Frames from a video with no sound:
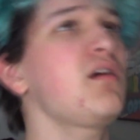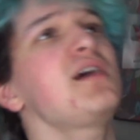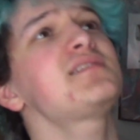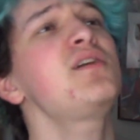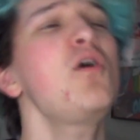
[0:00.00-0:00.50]

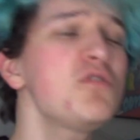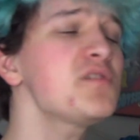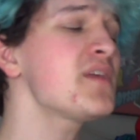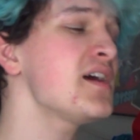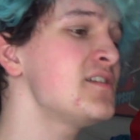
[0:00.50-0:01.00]
I told
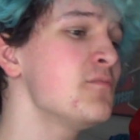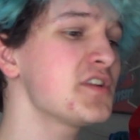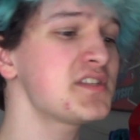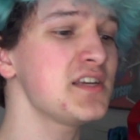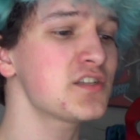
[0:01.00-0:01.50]
him that I didn't
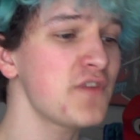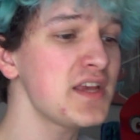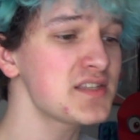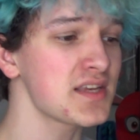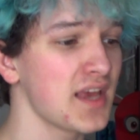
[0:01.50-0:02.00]
want to see his
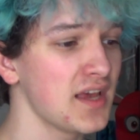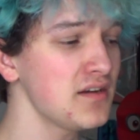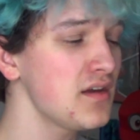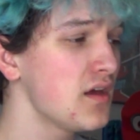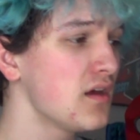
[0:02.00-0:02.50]
face again.